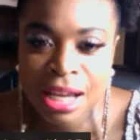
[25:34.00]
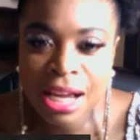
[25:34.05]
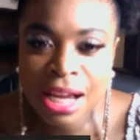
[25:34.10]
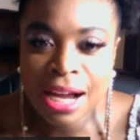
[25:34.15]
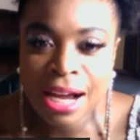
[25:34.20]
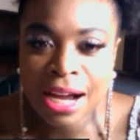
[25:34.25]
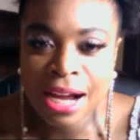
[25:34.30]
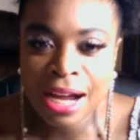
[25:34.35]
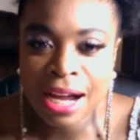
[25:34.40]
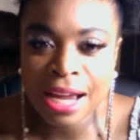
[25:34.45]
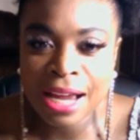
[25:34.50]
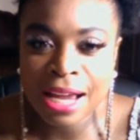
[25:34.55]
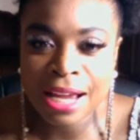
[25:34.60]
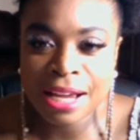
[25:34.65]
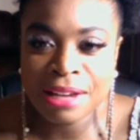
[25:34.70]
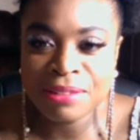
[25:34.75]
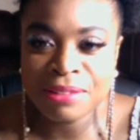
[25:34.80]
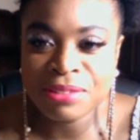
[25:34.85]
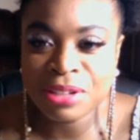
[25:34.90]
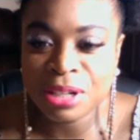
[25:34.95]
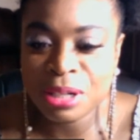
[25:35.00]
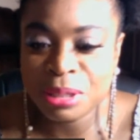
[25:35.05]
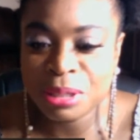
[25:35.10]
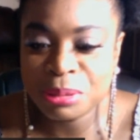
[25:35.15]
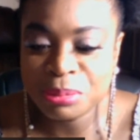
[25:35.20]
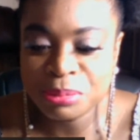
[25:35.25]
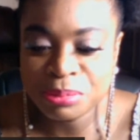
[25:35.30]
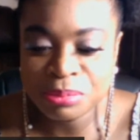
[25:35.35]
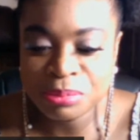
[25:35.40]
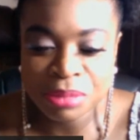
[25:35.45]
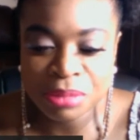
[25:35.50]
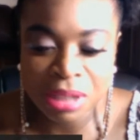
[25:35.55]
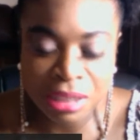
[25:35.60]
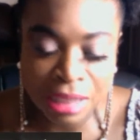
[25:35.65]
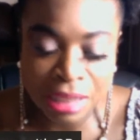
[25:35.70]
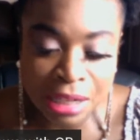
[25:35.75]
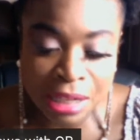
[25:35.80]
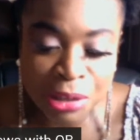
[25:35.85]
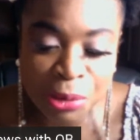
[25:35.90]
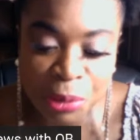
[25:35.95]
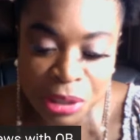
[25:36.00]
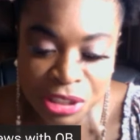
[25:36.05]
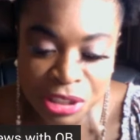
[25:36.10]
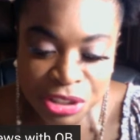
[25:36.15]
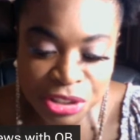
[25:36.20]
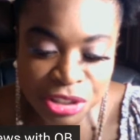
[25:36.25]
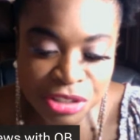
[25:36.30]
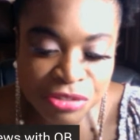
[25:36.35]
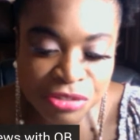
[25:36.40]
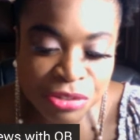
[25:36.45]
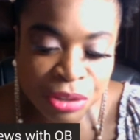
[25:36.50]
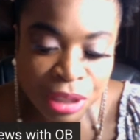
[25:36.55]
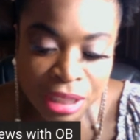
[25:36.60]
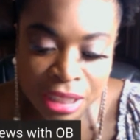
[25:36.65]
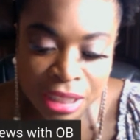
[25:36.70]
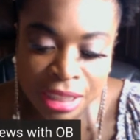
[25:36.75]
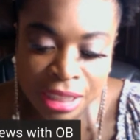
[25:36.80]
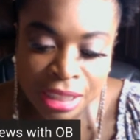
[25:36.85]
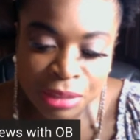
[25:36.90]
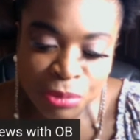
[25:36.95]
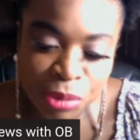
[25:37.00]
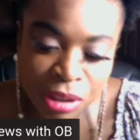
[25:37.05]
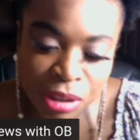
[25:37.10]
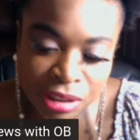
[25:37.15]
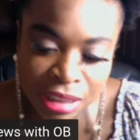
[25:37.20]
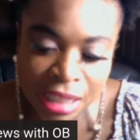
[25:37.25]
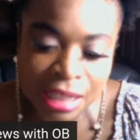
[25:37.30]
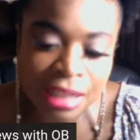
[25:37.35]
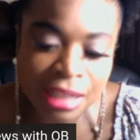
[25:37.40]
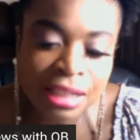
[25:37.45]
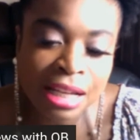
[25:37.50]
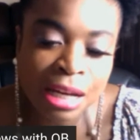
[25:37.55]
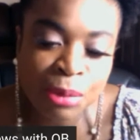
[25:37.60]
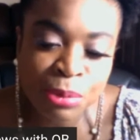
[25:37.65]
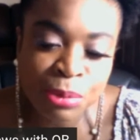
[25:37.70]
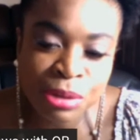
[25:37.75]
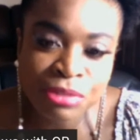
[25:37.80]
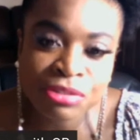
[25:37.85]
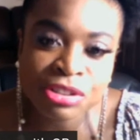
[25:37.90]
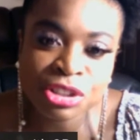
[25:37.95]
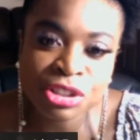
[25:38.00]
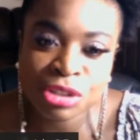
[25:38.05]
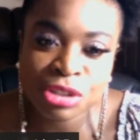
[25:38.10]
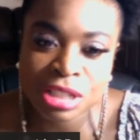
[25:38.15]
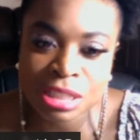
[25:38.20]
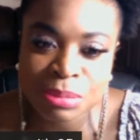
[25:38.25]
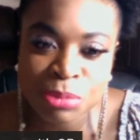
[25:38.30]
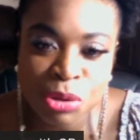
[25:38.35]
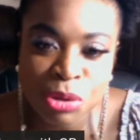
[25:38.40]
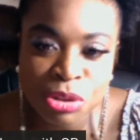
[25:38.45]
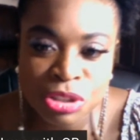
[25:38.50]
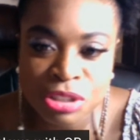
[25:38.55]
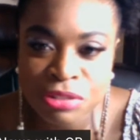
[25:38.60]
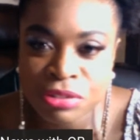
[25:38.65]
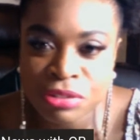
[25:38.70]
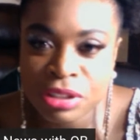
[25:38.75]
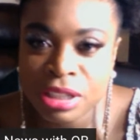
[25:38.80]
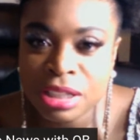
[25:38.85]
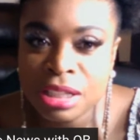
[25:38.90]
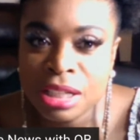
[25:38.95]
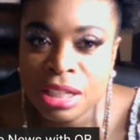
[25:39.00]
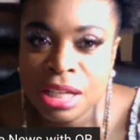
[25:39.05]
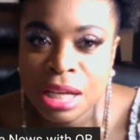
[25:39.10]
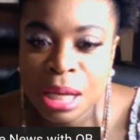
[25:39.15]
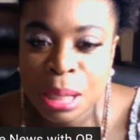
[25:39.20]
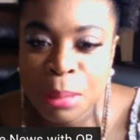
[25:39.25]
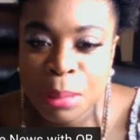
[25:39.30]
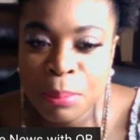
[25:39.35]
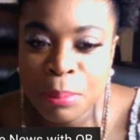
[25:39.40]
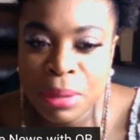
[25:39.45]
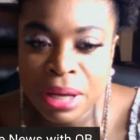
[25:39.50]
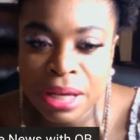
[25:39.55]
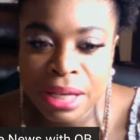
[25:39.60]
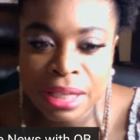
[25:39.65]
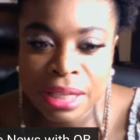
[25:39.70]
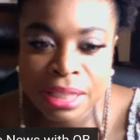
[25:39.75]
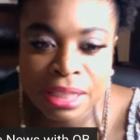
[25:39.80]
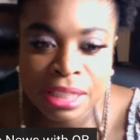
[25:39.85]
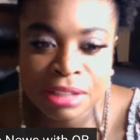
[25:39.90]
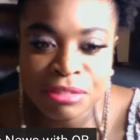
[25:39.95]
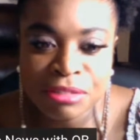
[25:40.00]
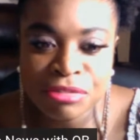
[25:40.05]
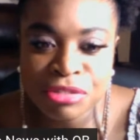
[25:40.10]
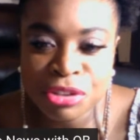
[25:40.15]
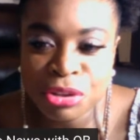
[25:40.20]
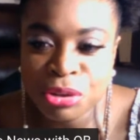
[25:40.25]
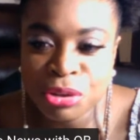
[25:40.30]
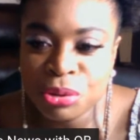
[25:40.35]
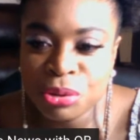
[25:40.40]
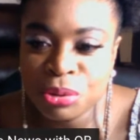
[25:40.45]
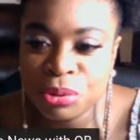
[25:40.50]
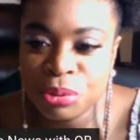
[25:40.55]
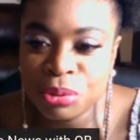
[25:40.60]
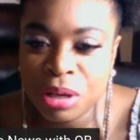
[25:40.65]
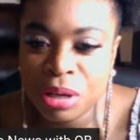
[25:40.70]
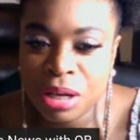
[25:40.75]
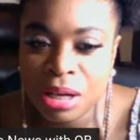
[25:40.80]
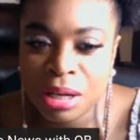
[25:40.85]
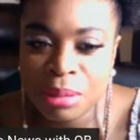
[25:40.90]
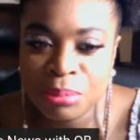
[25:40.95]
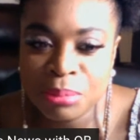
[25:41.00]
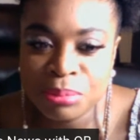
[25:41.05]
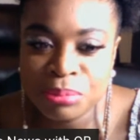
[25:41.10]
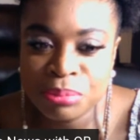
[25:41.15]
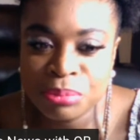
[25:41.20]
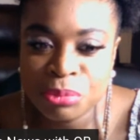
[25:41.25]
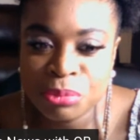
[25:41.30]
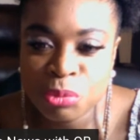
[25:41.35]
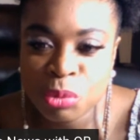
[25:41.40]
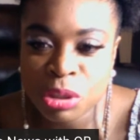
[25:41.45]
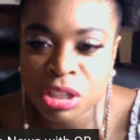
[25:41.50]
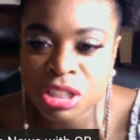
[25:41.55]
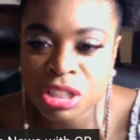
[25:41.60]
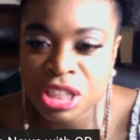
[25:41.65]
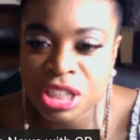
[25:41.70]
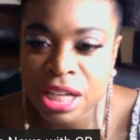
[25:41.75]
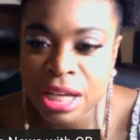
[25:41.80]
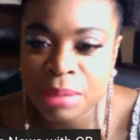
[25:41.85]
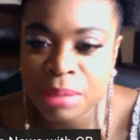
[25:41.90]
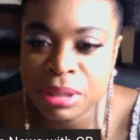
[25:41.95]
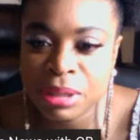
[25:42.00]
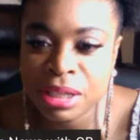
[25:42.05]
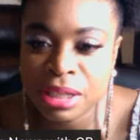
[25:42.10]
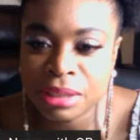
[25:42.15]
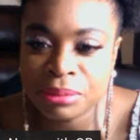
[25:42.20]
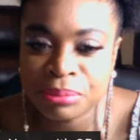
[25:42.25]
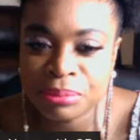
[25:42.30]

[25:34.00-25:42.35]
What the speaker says: I have a lot of questions for Ian. Well, not a lot. We've addressed most of it. But if you want to chime in,